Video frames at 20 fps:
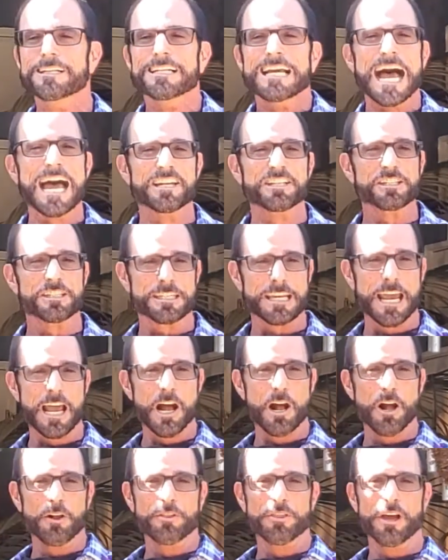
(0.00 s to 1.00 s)
And
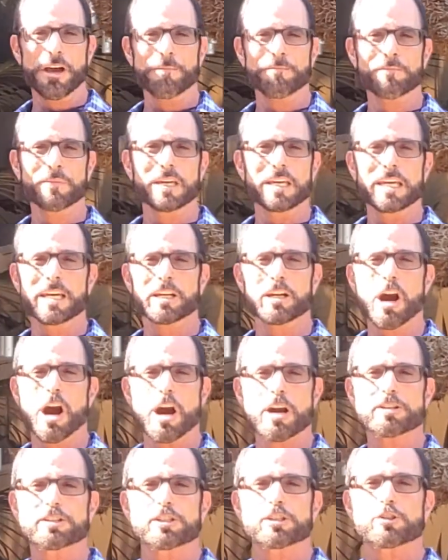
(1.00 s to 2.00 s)
tell them in
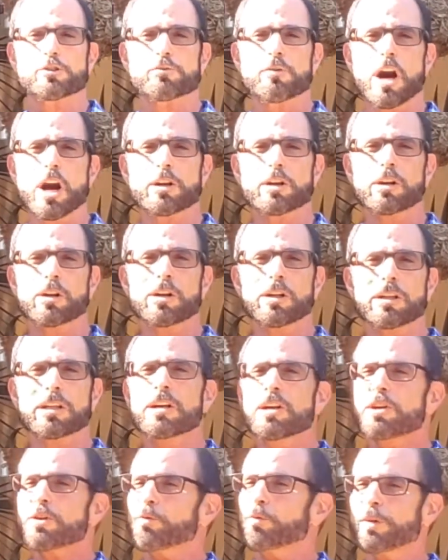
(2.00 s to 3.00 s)
our struggle
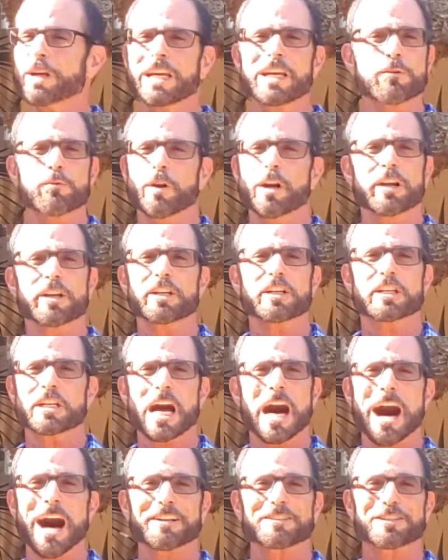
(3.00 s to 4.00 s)
we were
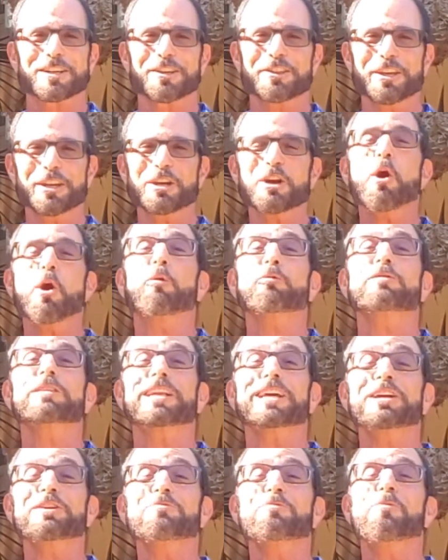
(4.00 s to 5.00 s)
not the
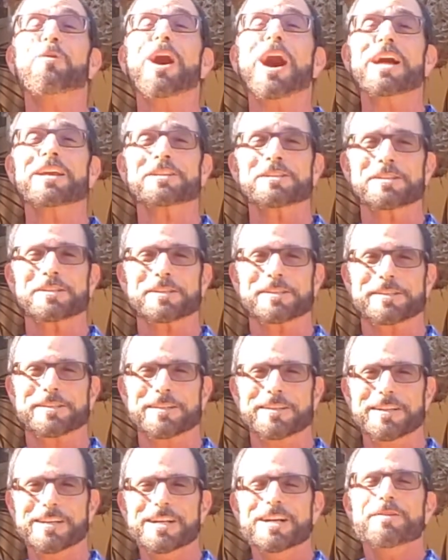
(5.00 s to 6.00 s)
only ones.
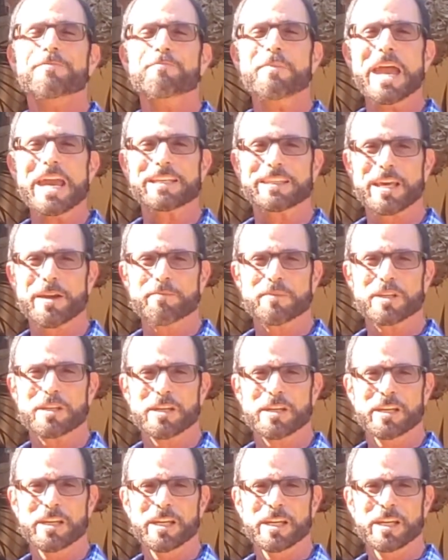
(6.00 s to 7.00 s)
Make them
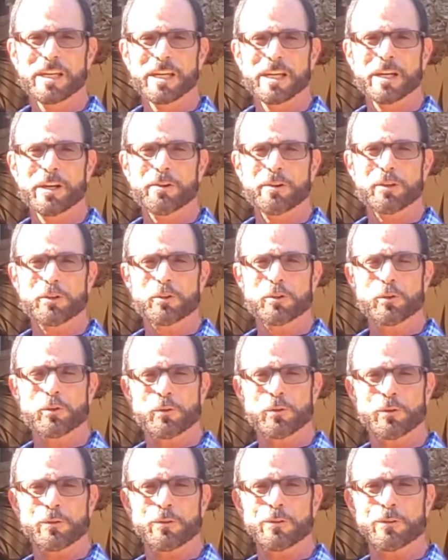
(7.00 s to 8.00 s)
hear you.
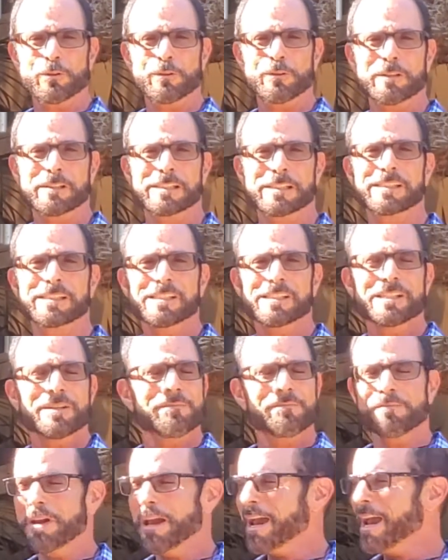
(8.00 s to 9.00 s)

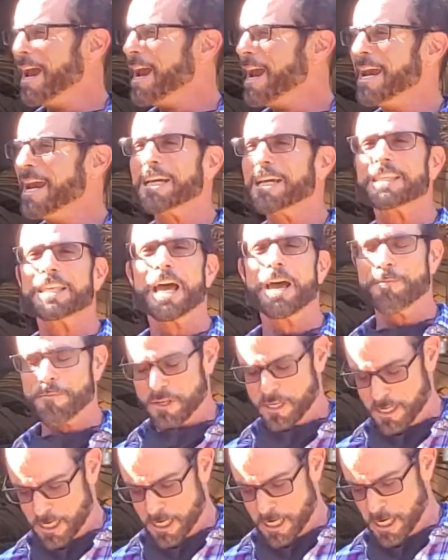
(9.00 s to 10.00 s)
Make
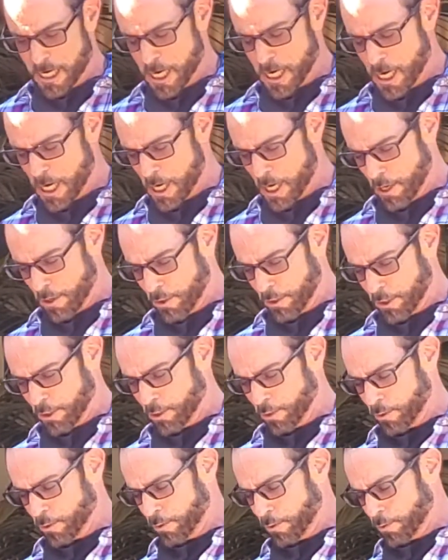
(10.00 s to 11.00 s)
them hear
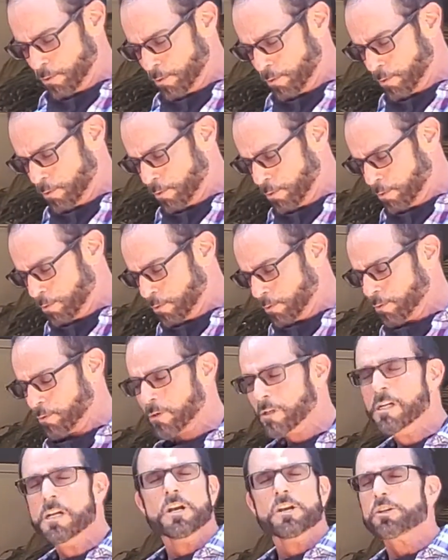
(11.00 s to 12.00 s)
you.
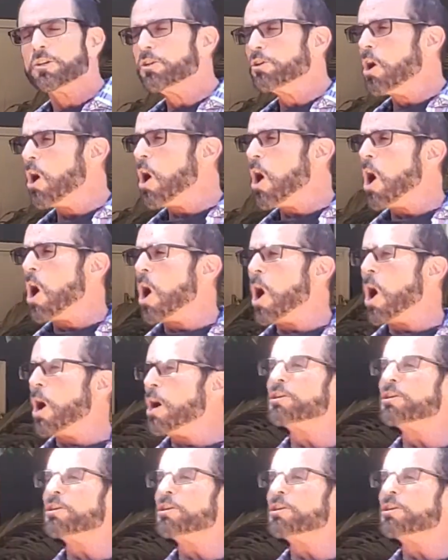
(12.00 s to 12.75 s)
Your